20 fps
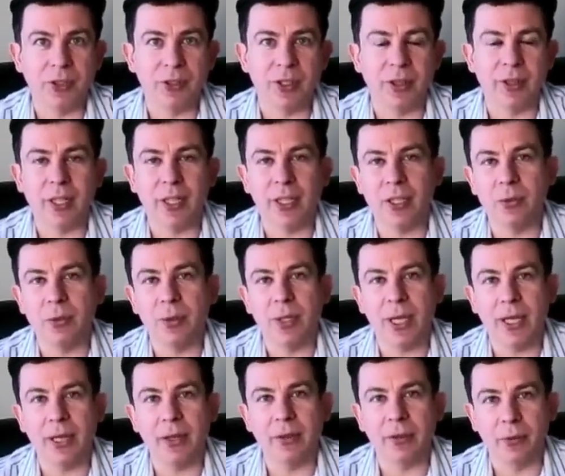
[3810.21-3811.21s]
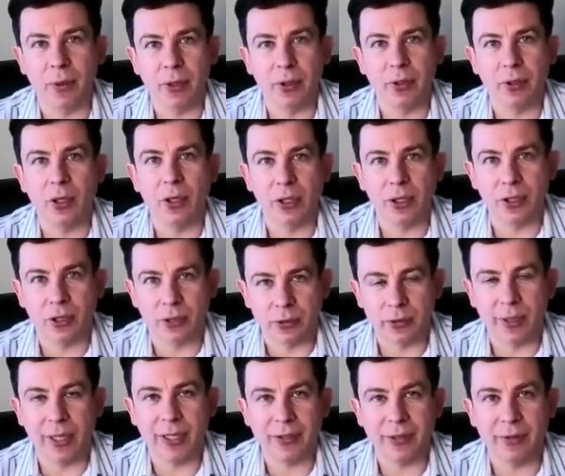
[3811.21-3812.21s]
I think in UK, the Royal College also
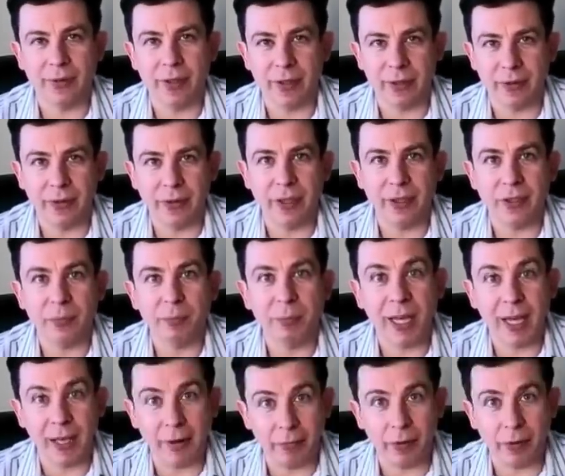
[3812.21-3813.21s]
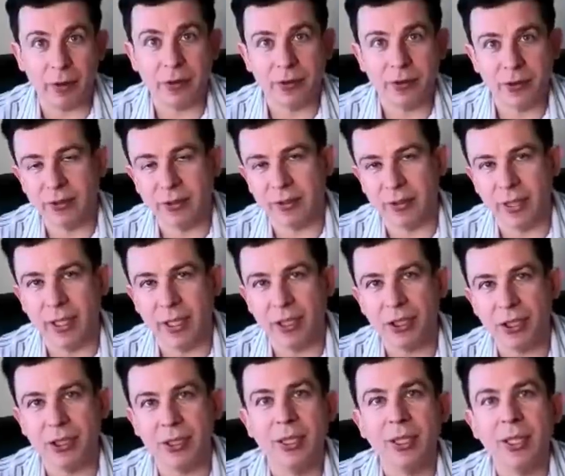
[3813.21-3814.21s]
has a veterinary behavioralist
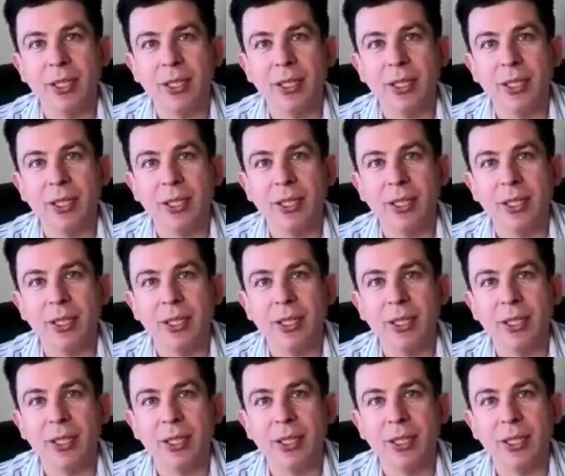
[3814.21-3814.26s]
designation.